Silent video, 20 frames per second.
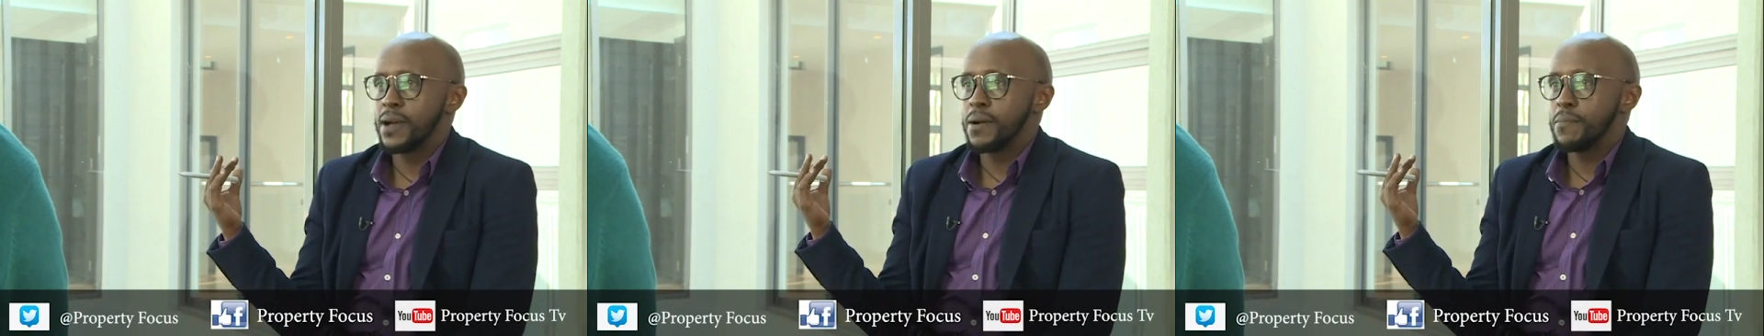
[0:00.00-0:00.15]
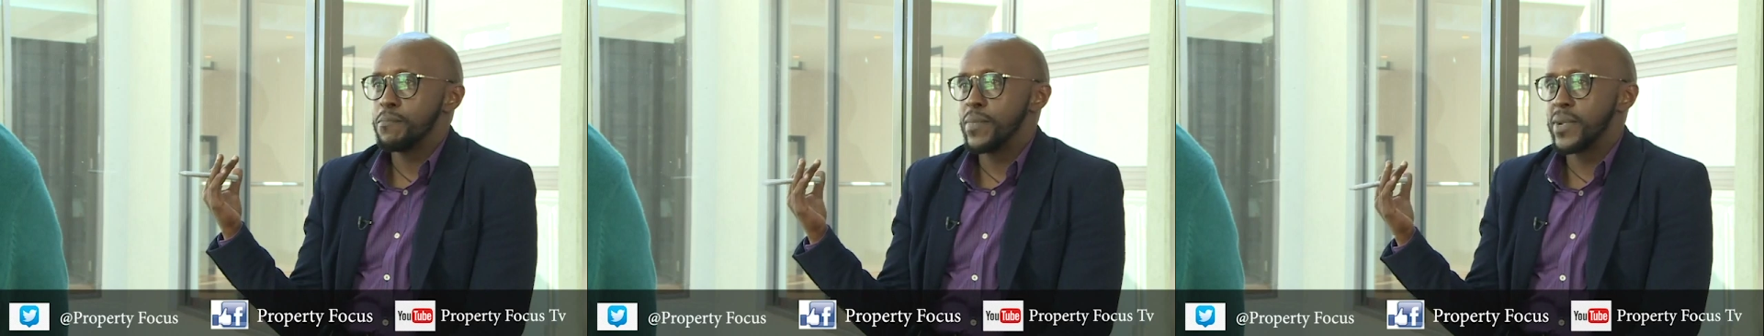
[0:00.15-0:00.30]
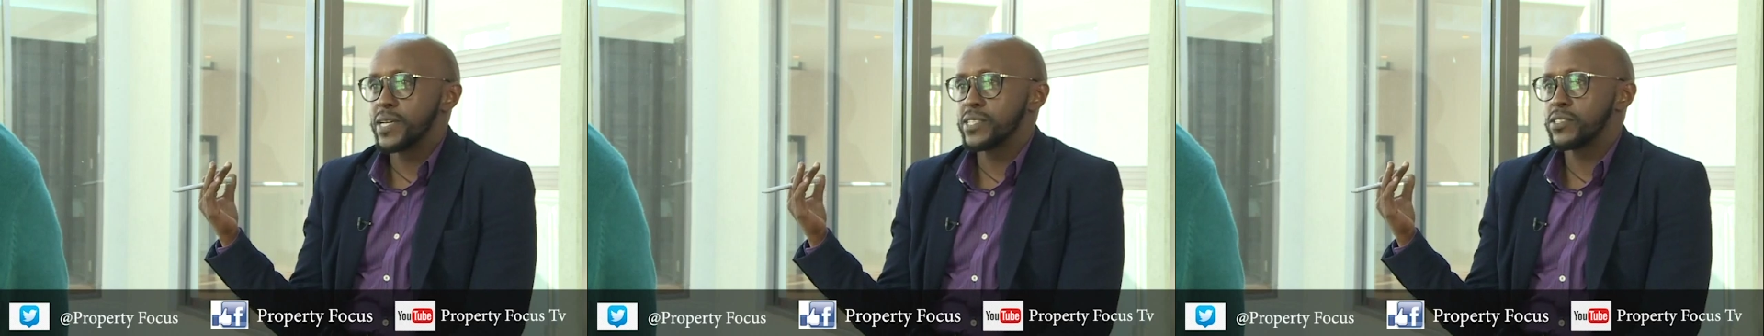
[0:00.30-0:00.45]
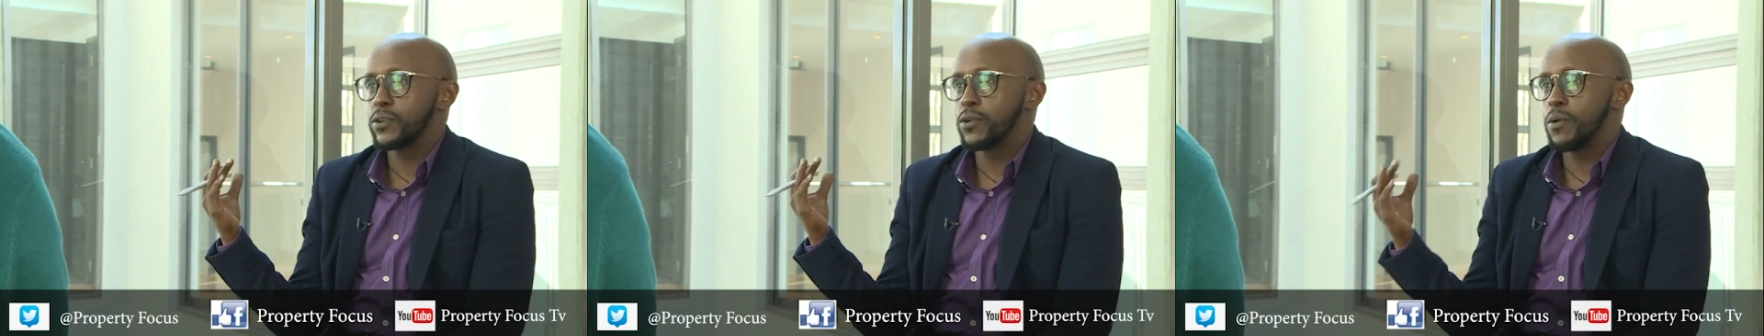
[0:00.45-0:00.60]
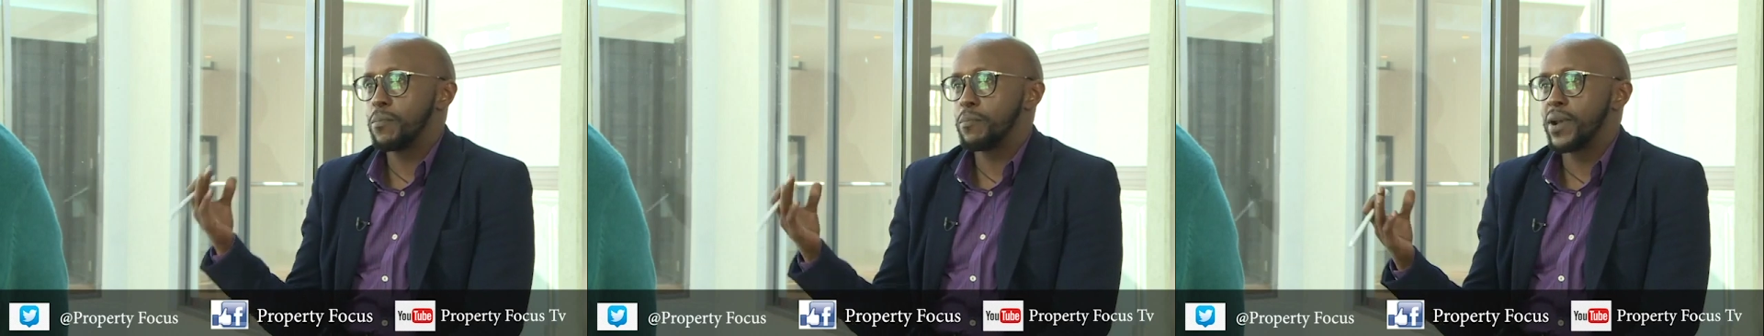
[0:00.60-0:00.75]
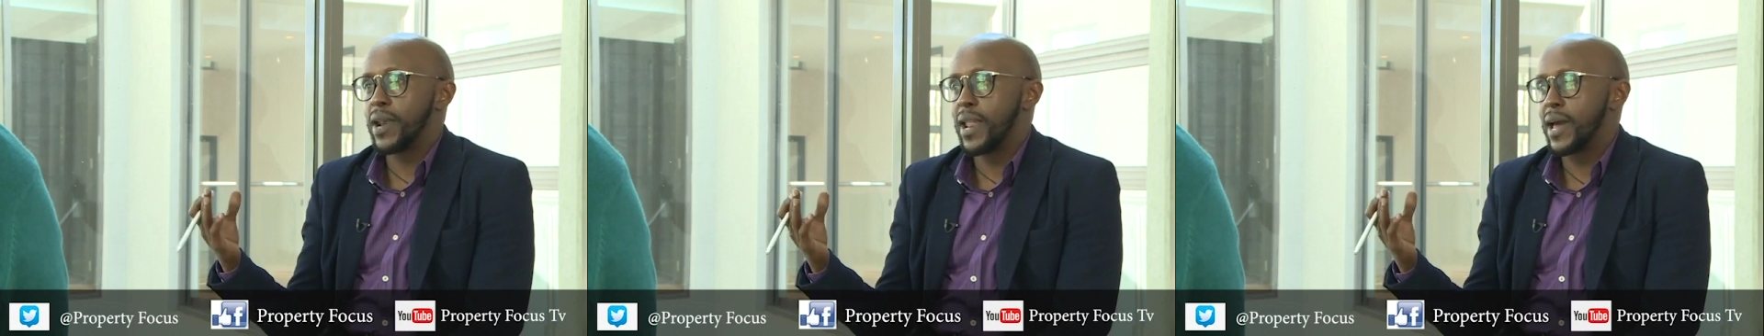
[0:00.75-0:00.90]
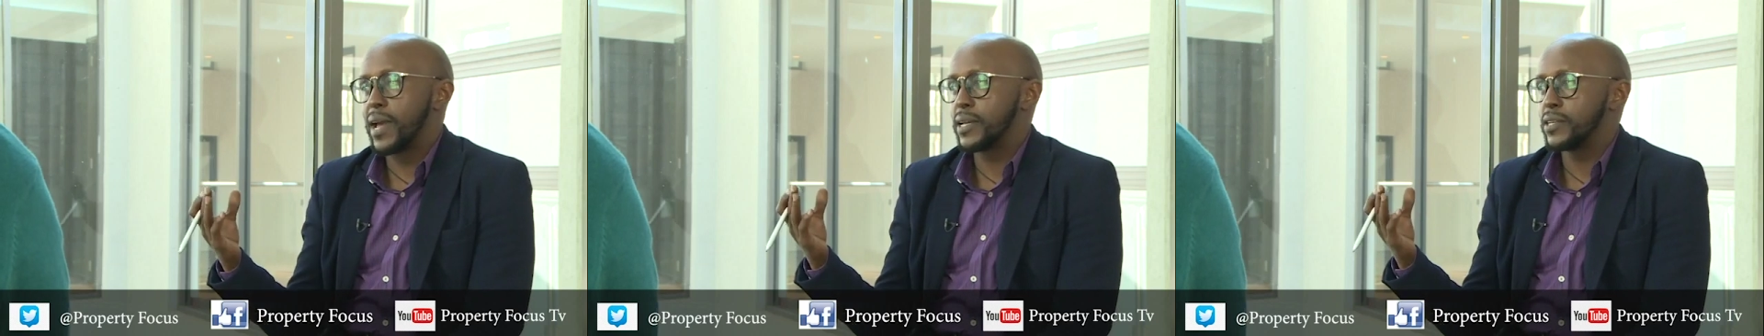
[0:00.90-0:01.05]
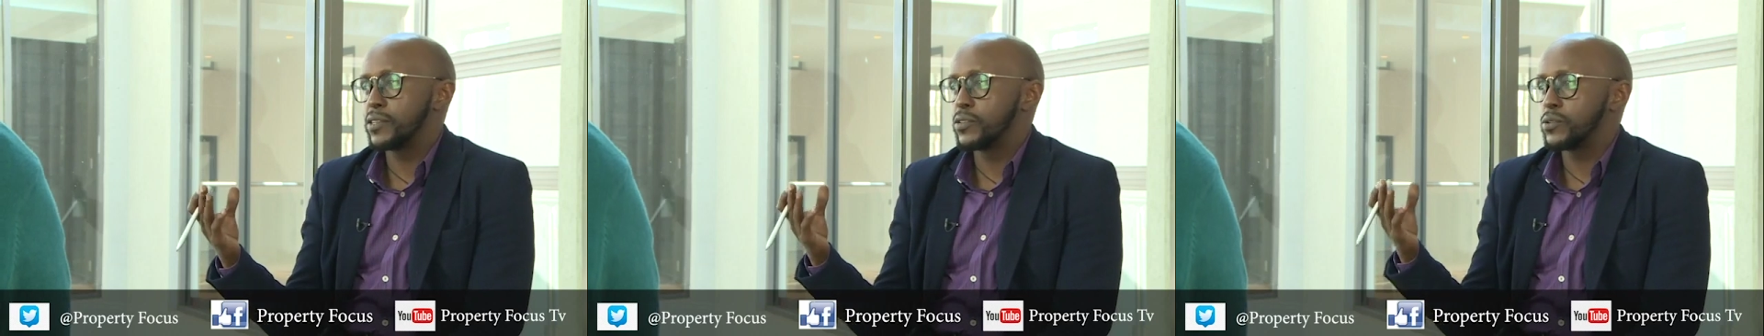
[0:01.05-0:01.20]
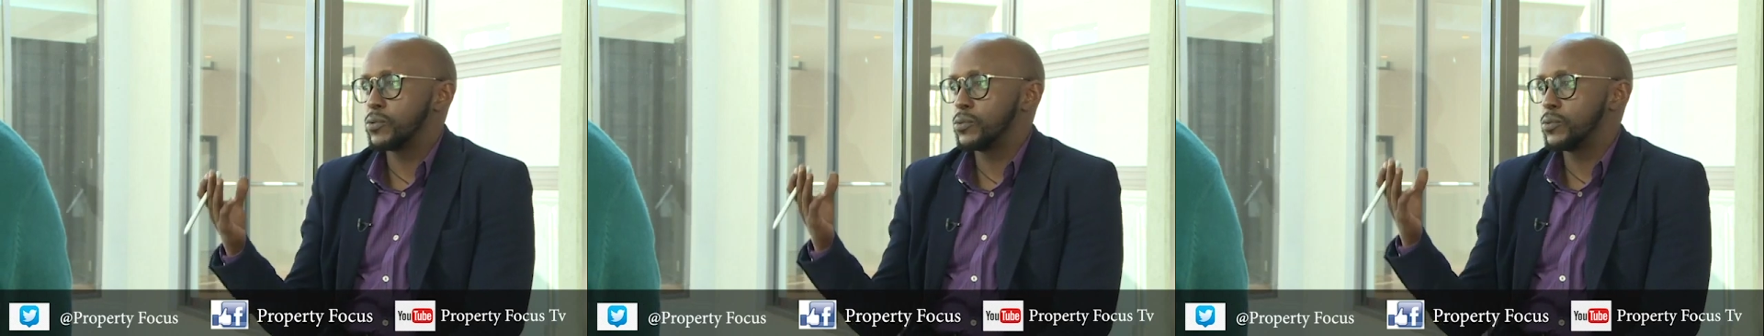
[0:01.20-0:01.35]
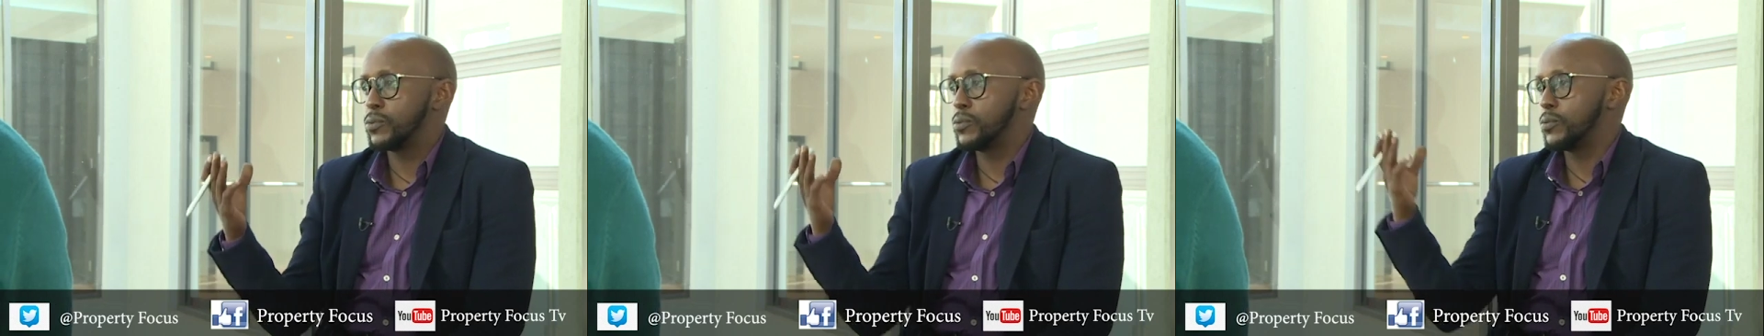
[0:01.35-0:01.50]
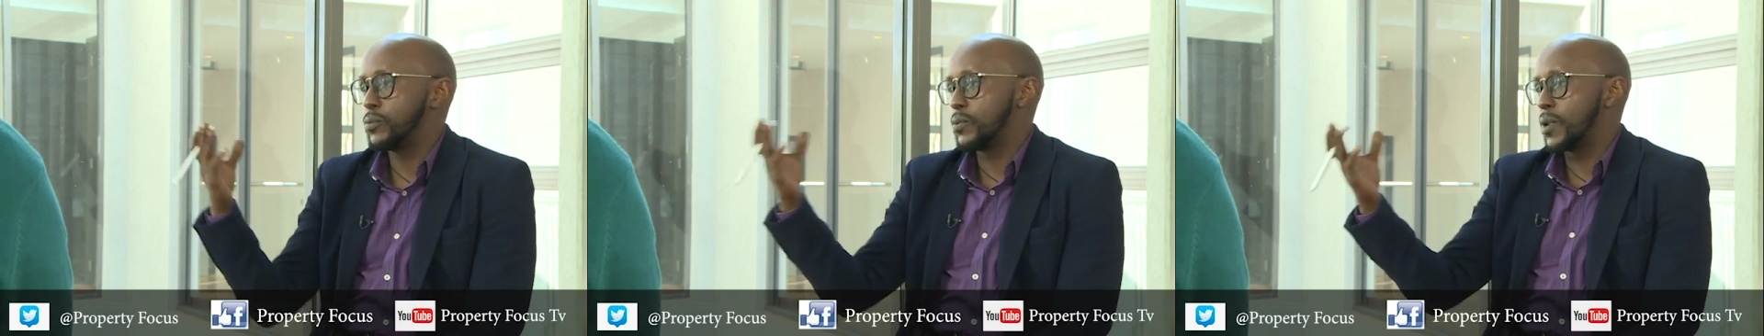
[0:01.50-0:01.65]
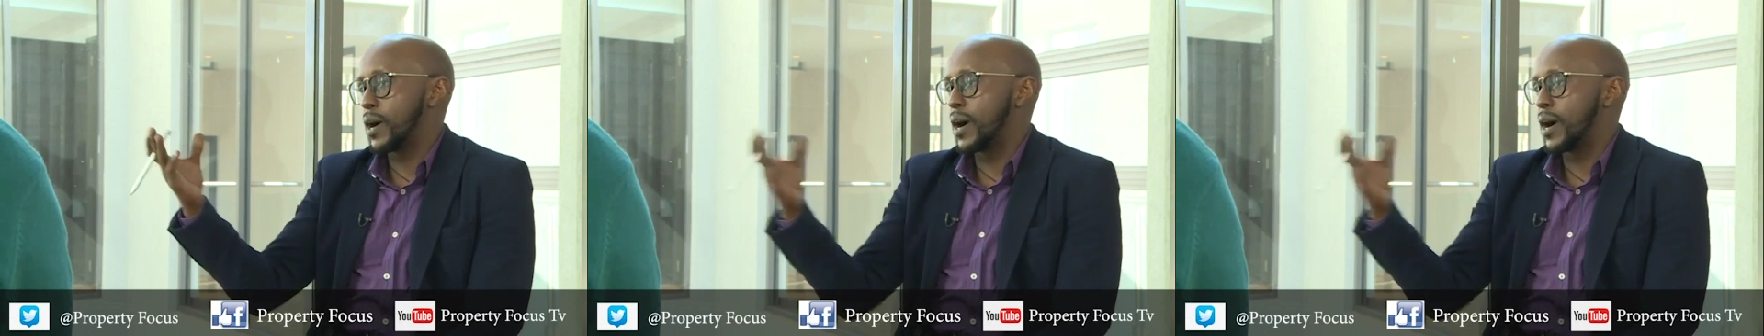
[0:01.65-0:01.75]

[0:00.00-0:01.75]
must comply to